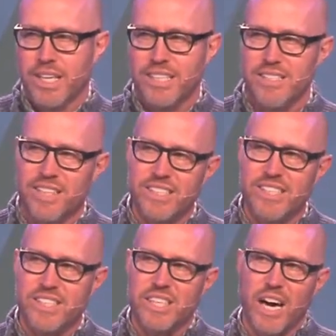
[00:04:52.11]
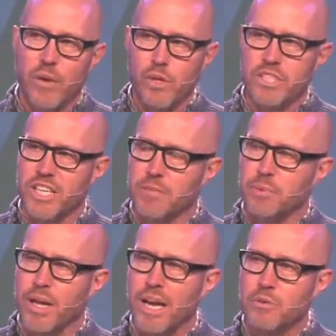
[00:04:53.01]
is this is our
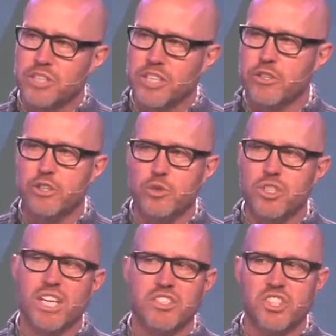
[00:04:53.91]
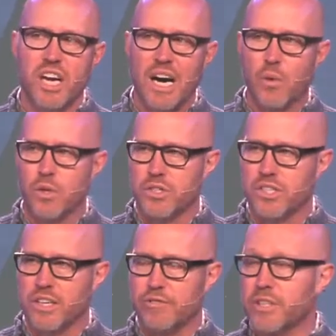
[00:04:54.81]
temple how dare you touch our
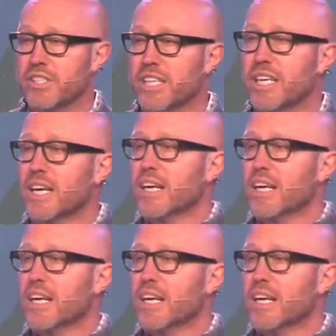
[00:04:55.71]
stuff you see